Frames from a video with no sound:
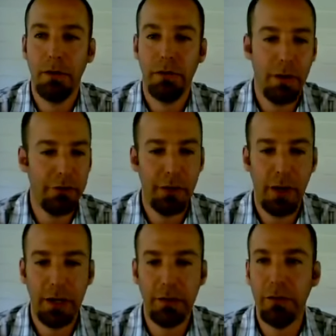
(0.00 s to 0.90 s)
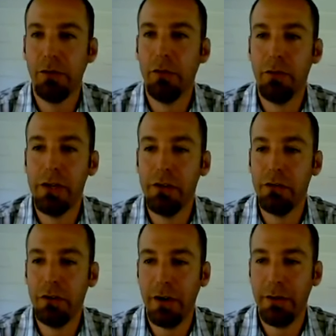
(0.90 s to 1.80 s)
So actually I can screen
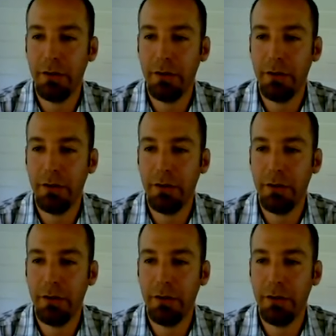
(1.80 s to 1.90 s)
share